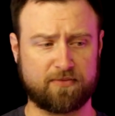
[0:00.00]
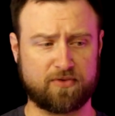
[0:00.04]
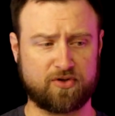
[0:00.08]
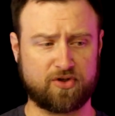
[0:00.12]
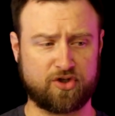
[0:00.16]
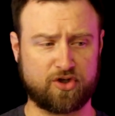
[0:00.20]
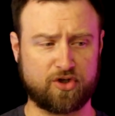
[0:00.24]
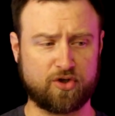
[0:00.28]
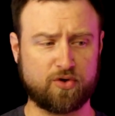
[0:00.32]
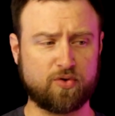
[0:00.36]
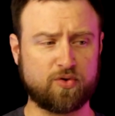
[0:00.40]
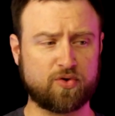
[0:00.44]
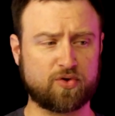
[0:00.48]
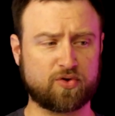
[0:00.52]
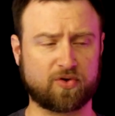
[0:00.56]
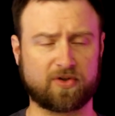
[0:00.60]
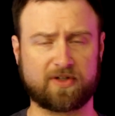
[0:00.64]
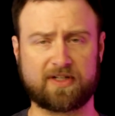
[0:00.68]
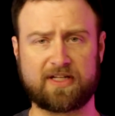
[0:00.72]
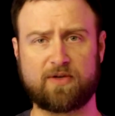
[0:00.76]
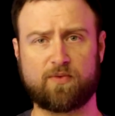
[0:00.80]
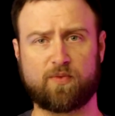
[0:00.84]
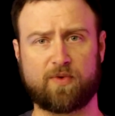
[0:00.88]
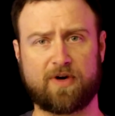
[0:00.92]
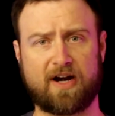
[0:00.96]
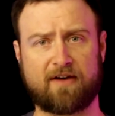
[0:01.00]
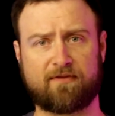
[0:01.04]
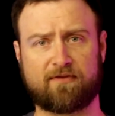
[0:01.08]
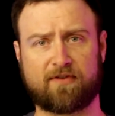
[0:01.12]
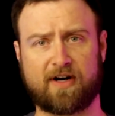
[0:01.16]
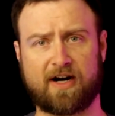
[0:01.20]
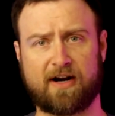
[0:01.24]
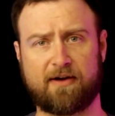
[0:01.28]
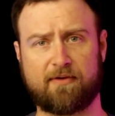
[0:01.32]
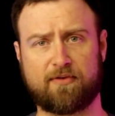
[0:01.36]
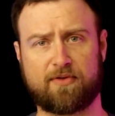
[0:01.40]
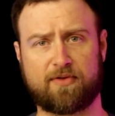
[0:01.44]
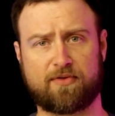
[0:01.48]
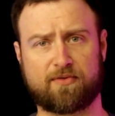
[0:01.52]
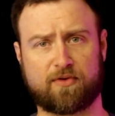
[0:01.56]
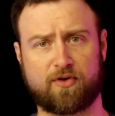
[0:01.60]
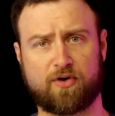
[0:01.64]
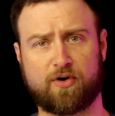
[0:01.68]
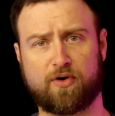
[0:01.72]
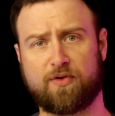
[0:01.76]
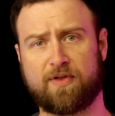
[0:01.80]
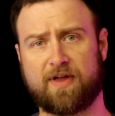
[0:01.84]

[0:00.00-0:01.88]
Usually whenever I would throw